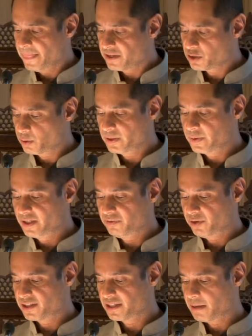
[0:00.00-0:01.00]
So we
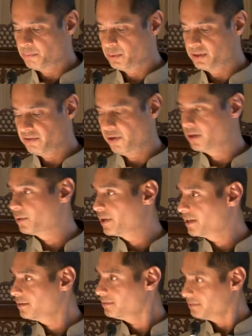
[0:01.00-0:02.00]
read, for example, the
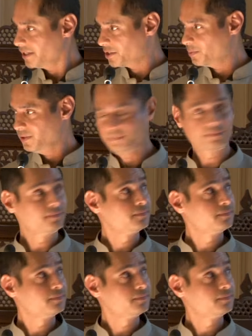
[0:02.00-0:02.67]
following. Next one.